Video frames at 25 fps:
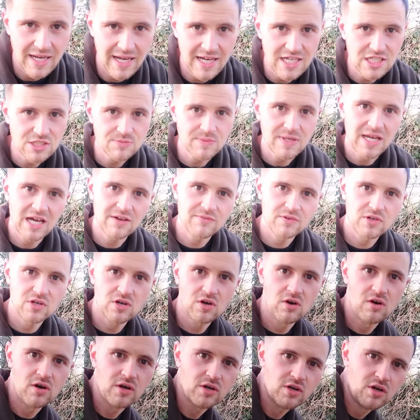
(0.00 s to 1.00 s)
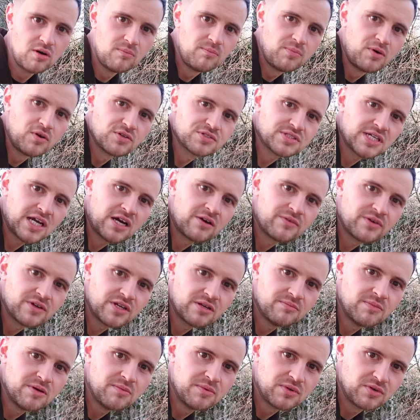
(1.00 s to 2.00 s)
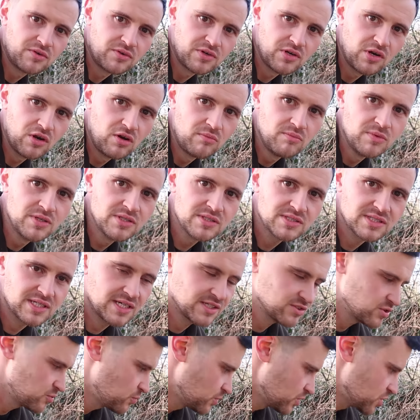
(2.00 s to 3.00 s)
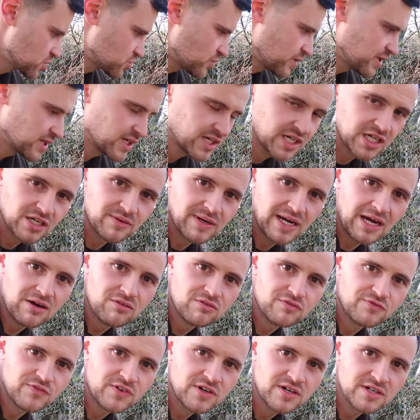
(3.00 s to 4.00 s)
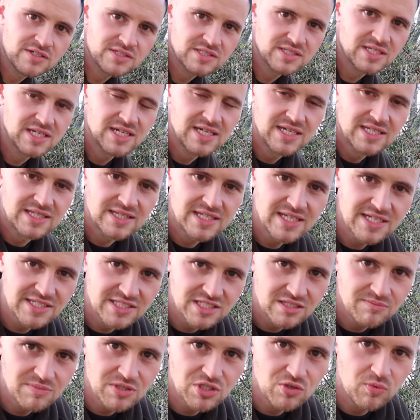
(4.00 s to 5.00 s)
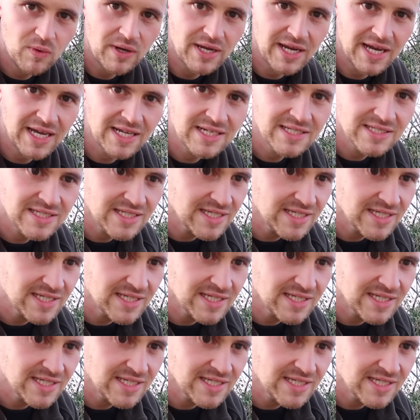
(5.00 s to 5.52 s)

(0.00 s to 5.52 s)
As we haven't got a compost area at the moment on the allotment, as I want to try and clear it out first, this can be quite handy